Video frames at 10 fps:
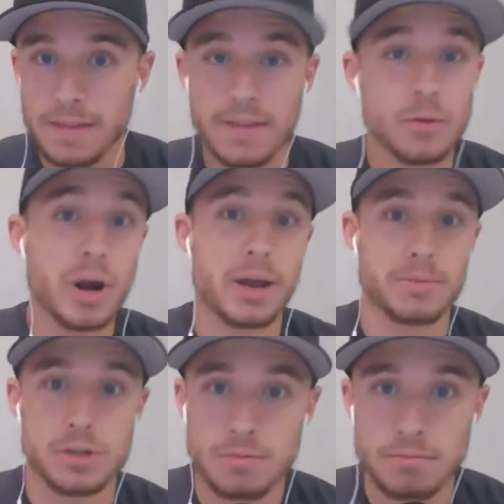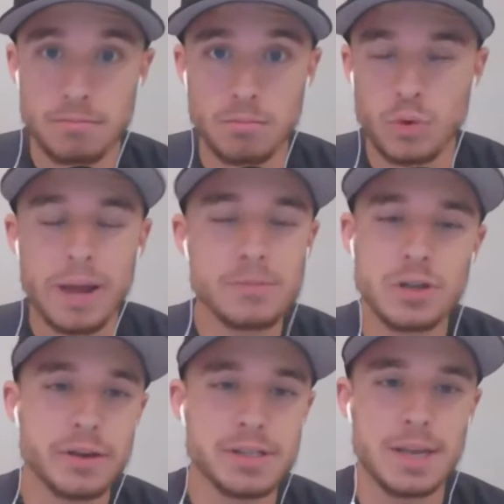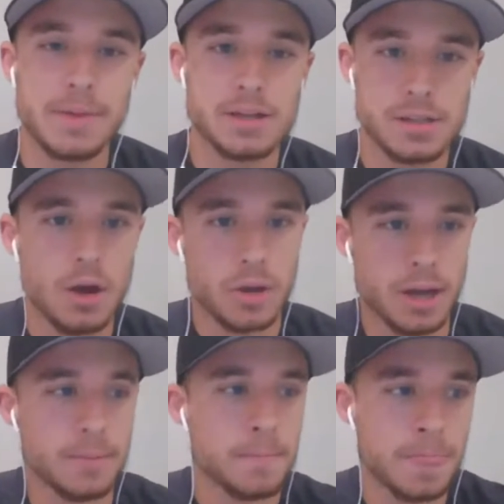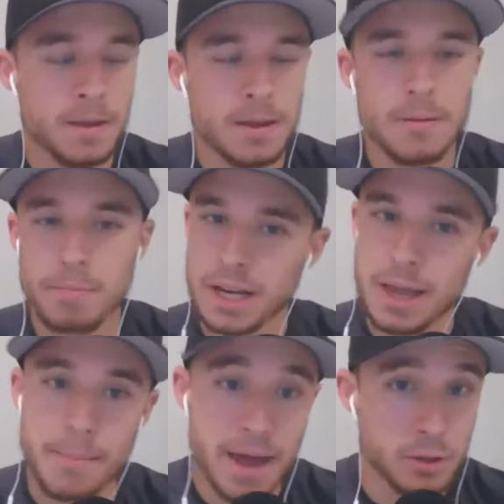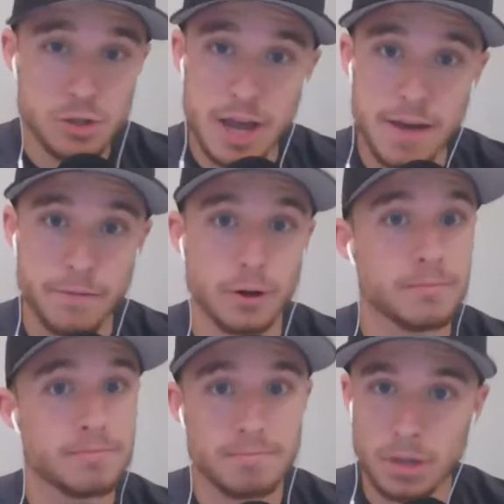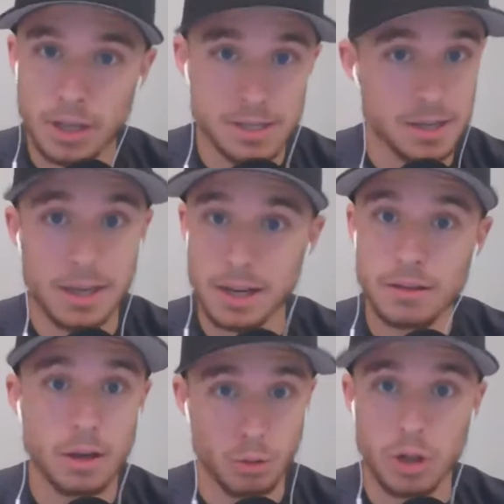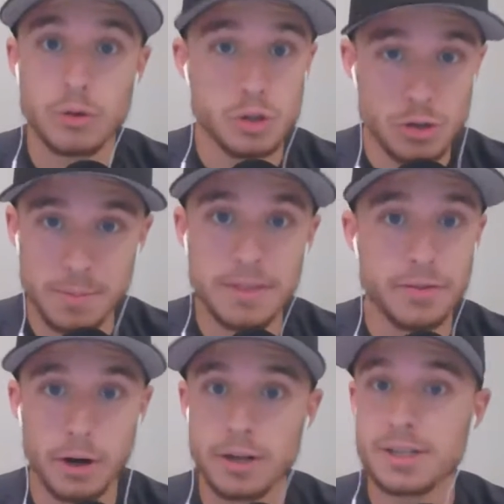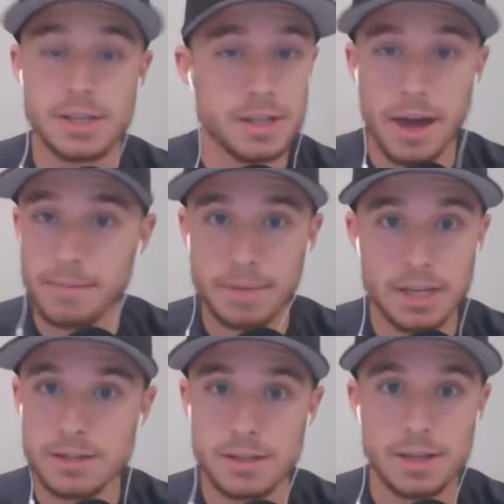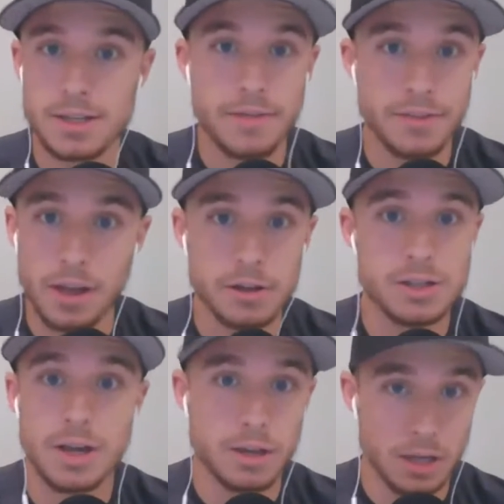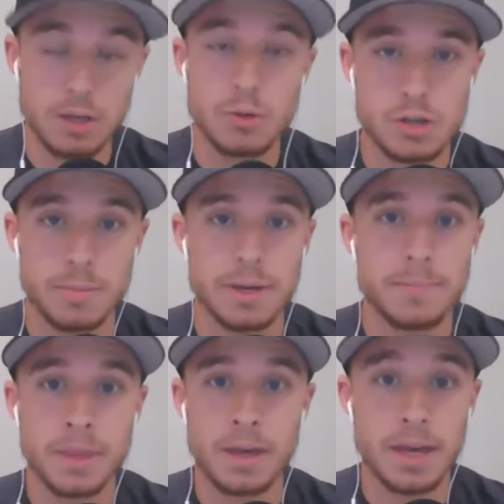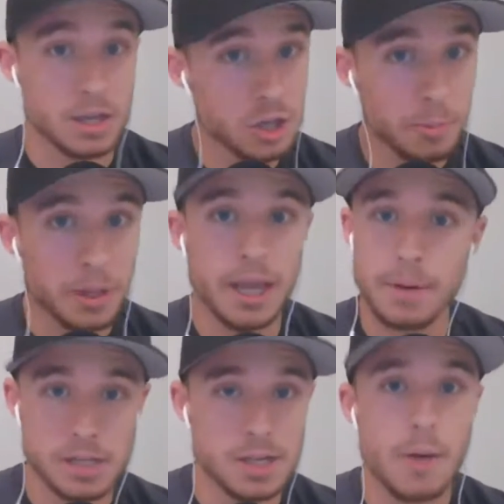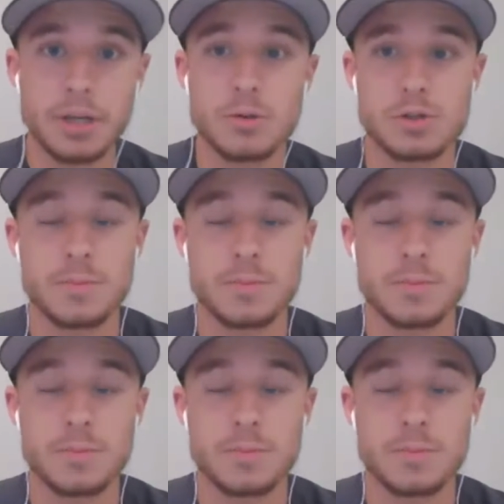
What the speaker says: And then the Rams. Rams the only team that I say, okay. But again, Matthew Stafford is getting, you know, close to his mid-30s. He's not the young stud he used to be. He can still play, but he's not what he